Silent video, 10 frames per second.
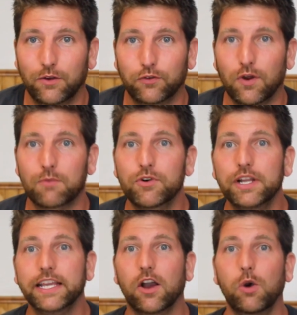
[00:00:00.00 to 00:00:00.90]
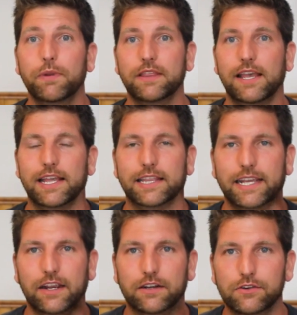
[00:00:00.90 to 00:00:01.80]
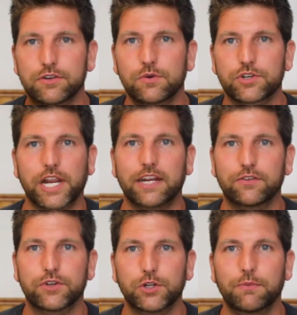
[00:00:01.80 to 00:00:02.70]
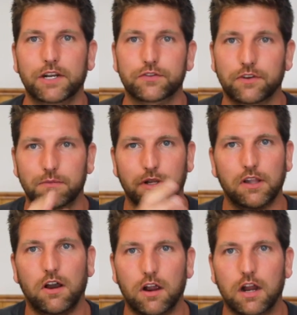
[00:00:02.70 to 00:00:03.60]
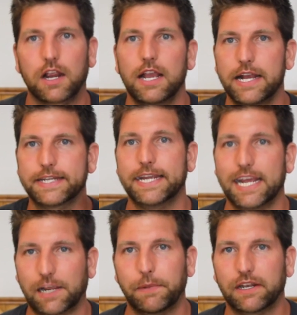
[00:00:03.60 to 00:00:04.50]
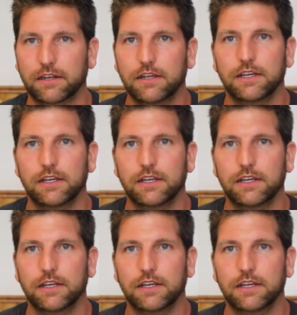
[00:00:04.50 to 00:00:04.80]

So I'm really hoping that the characters don't change too much from Millar to Hickman.